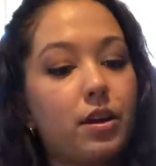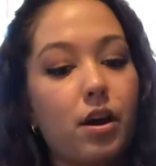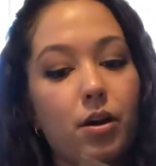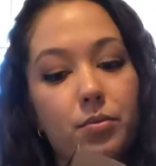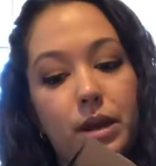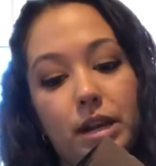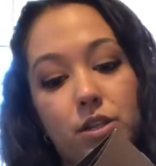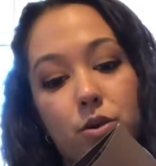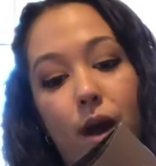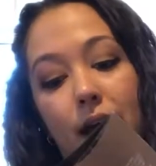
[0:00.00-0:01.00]
Alrighty,
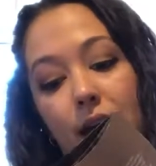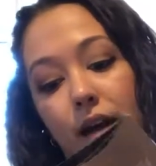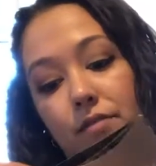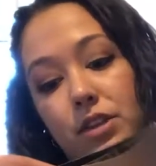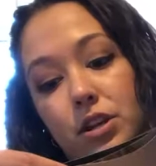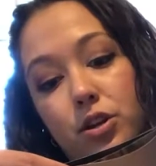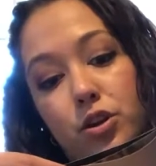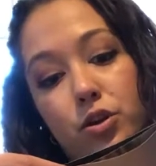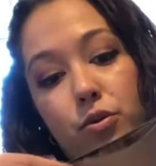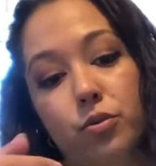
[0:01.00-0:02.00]
so I have the
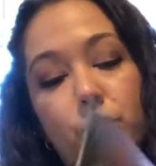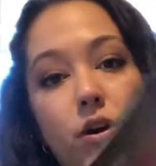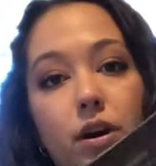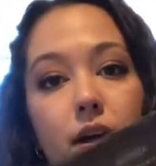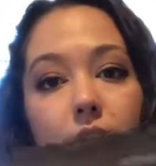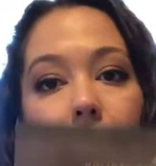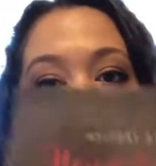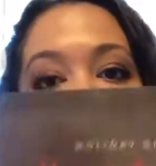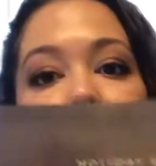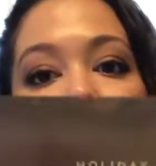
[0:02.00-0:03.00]
new
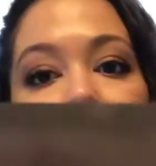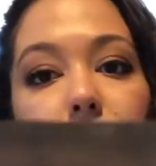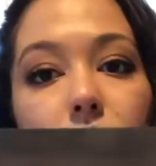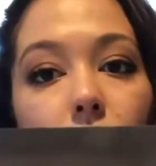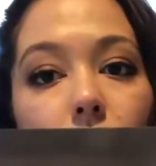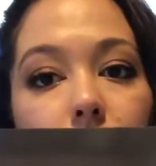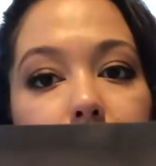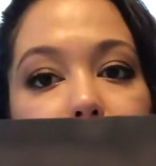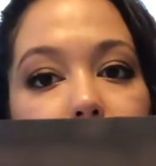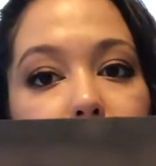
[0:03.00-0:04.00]
end-of-year
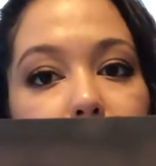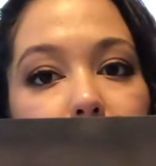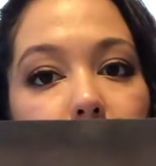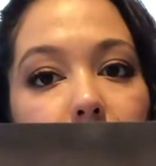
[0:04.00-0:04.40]
holiday gift